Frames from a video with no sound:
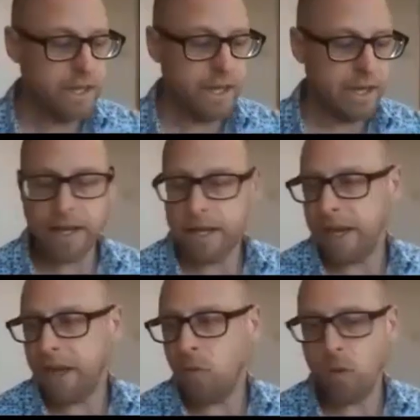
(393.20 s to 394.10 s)

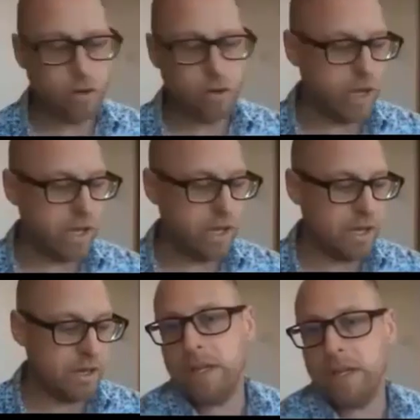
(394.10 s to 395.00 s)
And what
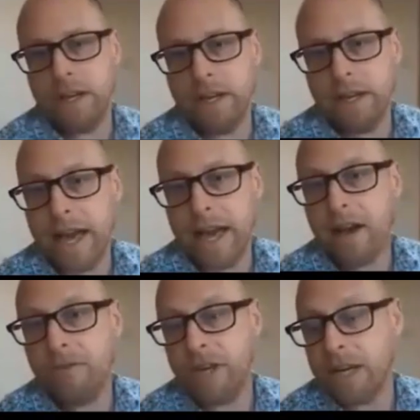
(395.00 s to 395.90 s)
we
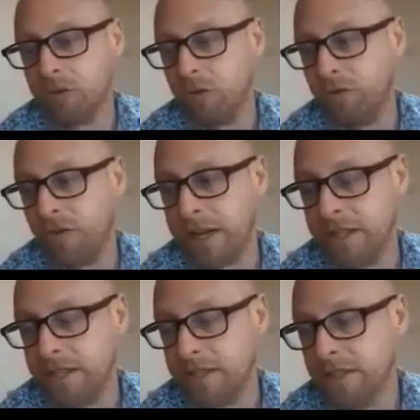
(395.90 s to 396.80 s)
have in actual
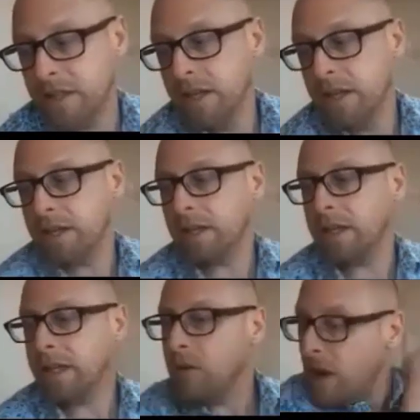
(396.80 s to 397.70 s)
fact is
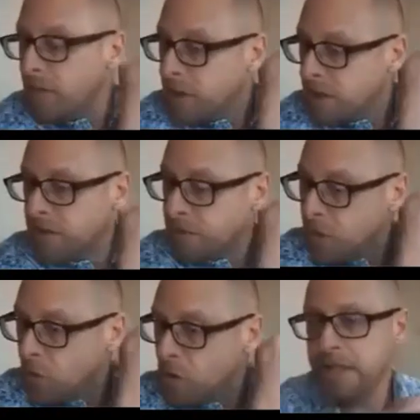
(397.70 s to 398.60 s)
clear evidence
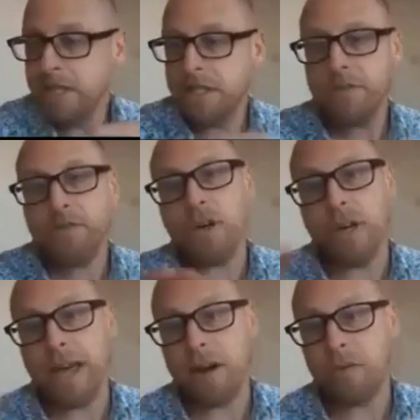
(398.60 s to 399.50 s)
for different
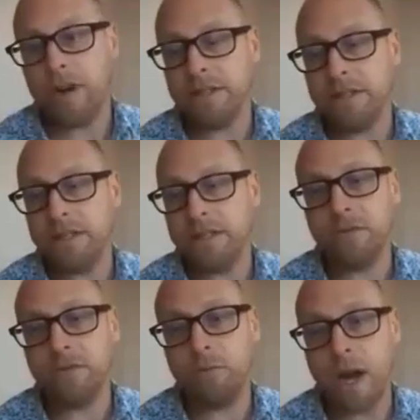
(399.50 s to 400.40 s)
land races in
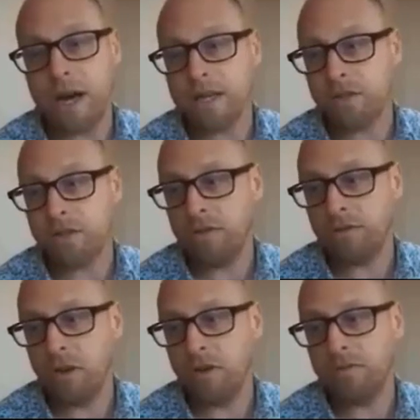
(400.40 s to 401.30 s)
different parts
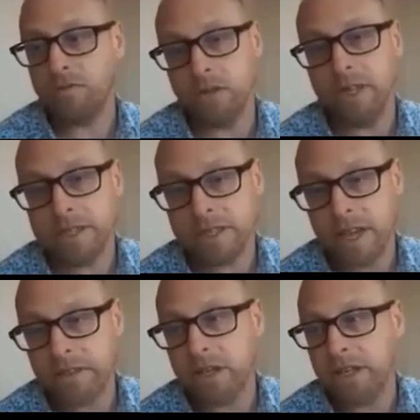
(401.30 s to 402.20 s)
of
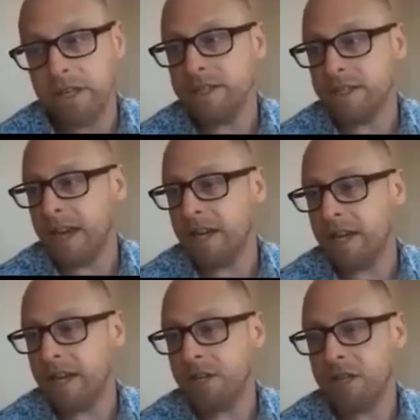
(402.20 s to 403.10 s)
Southern and East
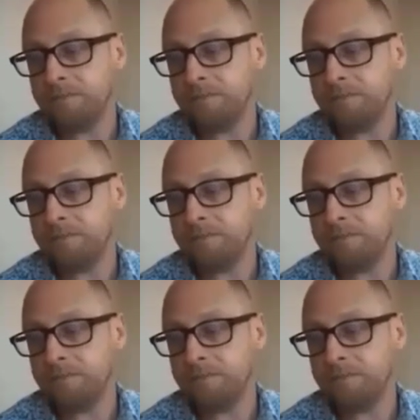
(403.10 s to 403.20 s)
Asia.